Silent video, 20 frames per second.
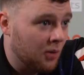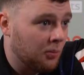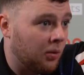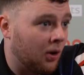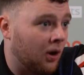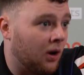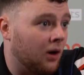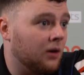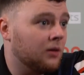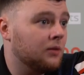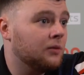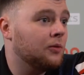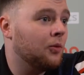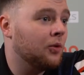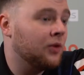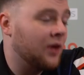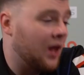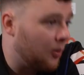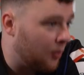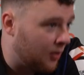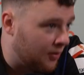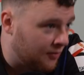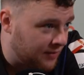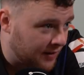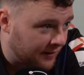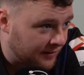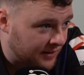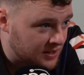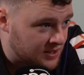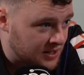But when that
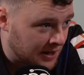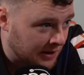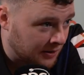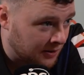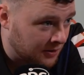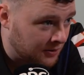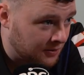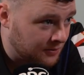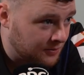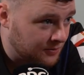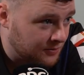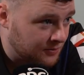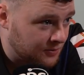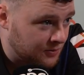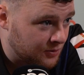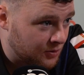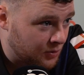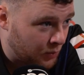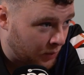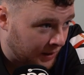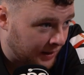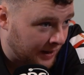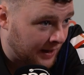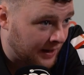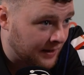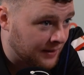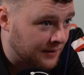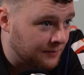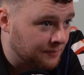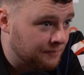150 checkout went
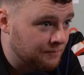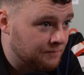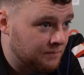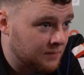in,